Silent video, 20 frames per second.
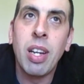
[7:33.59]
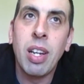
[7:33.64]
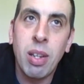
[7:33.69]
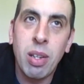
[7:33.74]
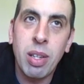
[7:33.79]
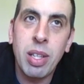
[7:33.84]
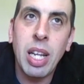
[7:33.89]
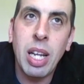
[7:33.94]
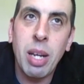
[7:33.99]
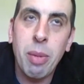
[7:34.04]

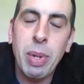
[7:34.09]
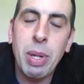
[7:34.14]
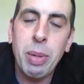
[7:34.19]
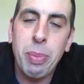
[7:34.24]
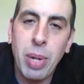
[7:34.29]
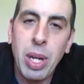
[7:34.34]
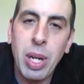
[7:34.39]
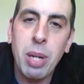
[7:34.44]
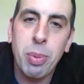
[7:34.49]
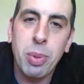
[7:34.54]
there'll be
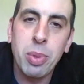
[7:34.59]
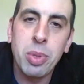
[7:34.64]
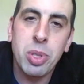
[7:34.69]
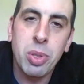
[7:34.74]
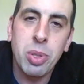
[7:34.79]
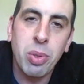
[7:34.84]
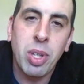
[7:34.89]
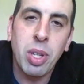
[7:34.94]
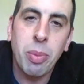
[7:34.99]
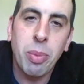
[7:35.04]
people
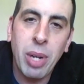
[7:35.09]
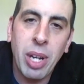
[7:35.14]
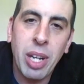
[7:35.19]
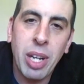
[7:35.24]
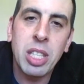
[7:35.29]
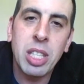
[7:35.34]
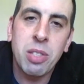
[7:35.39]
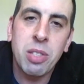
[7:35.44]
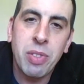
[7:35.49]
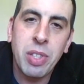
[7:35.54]
talking about
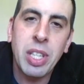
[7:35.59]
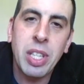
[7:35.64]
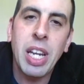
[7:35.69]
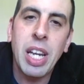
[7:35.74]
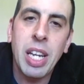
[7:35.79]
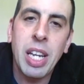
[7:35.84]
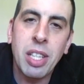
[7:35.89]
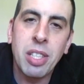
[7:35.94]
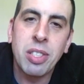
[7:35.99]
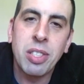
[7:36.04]
this for
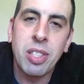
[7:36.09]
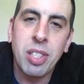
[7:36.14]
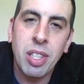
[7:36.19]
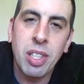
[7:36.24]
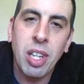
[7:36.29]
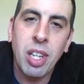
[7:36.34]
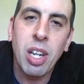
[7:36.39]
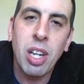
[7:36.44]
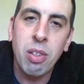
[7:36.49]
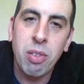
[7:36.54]
years, and
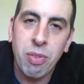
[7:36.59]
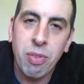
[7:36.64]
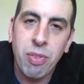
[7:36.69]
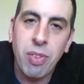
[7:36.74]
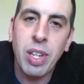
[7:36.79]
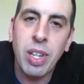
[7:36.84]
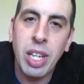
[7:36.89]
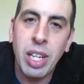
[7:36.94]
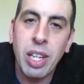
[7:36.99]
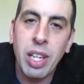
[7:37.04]

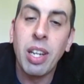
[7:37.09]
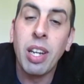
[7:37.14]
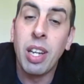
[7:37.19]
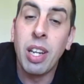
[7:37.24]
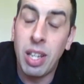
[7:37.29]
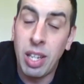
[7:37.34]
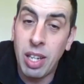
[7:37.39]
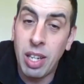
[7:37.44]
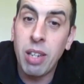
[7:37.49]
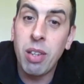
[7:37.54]
hopefully
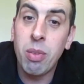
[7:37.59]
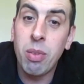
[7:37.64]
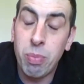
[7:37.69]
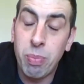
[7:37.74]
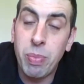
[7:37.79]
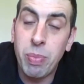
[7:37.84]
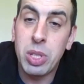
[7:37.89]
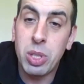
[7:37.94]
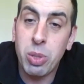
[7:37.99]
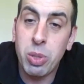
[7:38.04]

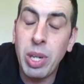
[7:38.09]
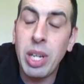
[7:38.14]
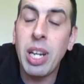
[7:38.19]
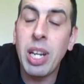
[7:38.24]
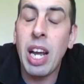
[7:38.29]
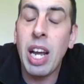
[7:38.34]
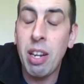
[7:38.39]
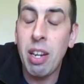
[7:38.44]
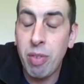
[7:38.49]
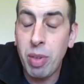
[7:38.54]
between
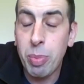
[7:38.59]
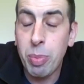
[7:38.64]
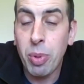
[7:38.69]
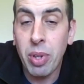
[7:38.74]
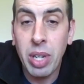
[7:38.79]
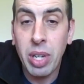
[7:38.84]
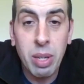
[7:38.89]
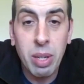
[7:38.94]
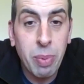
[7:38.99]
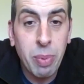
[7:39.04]

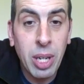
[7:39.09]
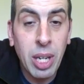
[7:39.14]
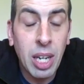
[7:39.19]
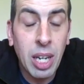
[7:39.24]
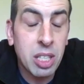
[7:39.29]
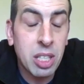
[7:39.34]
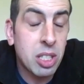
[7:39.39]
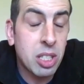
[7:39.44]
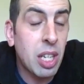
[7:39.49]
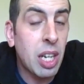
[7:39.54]
everybody, be that
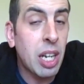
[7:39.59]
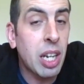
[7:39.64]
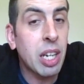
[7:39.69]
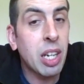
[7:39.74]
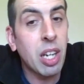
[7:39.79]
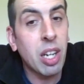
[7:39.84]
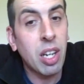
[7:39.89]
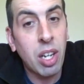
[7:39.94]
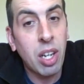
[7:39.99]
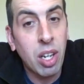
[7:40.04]
staying at
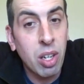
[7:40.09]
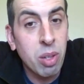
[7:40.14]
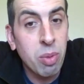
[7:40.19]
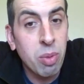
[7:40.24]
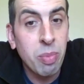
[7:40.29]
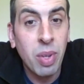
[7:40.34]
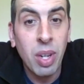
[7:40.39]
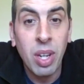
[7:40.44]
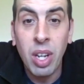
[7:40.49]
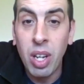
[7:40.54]

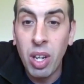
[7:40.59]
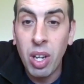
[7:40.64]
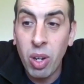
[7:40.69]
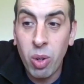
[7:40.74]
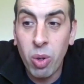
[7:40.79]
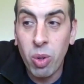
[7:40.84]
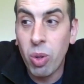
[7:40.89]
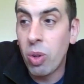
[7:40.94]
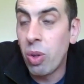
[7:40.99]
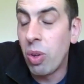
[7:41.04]
home
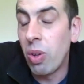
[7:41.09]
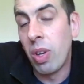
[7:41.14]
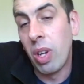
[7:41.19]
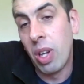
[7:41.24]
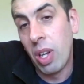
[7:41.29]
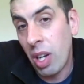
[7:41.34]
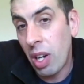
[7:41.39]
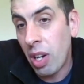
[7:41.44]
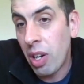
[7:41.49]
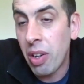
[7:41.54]
or
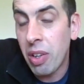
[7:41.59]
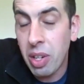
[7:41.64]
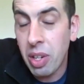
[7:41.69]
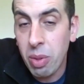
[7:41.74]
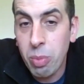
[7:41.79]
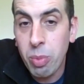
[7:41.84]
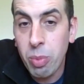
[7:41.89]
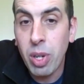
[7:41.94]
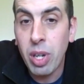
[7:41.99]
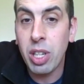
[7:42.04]
hard at
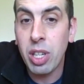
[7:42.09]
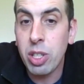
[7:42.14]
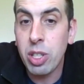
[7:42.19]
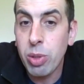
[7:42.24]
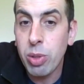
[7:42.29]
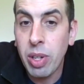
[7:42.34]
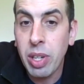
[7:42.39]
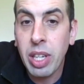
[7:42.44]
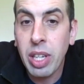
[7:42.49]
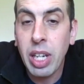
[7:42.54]
work
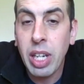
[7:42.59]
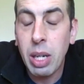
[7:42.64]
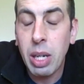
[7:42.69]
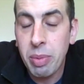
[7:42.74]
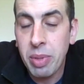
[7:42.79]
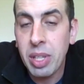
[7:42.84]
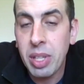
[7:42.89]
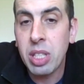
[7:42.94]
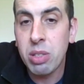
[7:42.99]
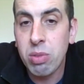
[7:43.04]
trying to keep
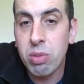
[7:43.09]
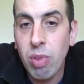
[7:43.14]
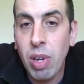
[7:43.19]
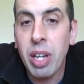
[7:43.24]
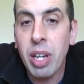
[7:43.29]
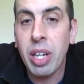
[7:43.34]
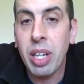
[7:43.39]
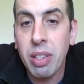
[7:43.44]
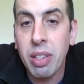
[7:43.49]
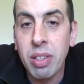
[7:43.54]
things
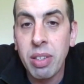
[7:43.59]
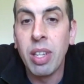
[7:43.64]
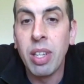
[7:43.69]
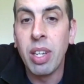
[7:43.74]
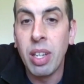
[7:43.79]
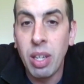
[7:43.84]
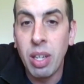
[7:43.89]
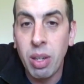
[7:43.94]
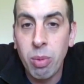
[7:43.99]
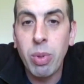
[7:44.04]
running,
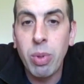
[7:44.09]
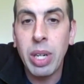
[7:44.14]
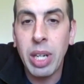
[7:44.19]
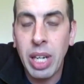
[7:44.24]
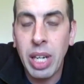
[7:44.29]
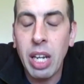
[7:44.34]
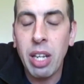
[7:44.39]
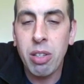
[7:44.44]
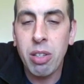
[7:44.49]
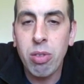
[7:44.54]
we'll
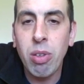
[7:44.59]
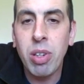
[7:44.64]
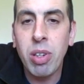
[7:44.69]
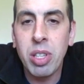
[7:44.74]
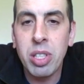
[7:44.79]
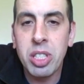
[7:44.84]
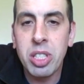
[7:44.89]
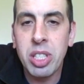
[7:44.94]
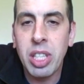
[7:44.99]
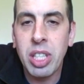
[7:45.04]
get through
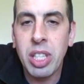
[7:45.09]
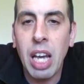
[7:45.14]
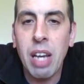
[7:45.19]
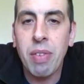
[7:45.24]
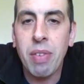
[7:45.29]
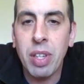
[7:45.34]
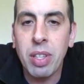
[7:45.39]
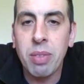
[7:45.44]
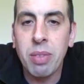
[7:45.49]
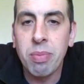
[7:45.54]
this
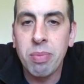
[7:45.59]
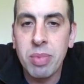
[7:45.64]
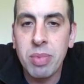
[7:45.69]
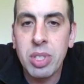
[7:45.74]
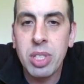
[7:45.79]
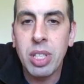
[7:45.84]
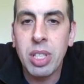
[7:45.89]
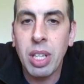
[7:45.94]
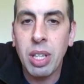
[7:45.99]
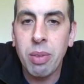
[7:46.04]
together.
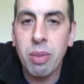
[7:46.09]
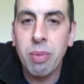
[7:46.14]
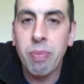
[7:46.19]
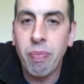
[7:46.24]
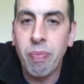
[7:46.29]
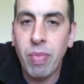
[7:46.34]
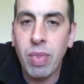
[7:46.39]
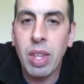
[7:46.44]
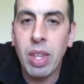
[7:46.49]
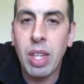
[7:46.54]
So
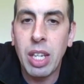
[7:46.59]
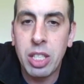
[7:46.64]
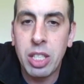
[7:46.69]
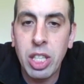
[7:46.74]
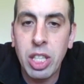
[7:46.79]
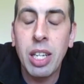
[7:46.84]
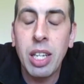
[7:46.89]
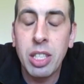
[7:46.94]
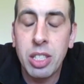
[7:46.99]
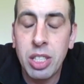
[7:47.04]
they're
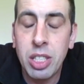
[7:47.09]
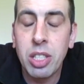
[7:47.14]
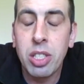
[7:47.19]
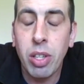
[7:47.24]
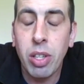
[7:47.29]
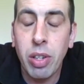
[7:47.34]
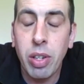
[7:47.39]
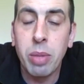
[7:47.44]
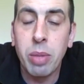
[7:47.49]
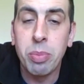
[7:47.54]
challenging
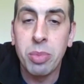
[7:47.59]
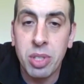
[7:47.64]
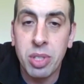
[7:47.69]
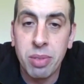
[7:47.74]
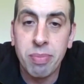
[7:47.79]
times.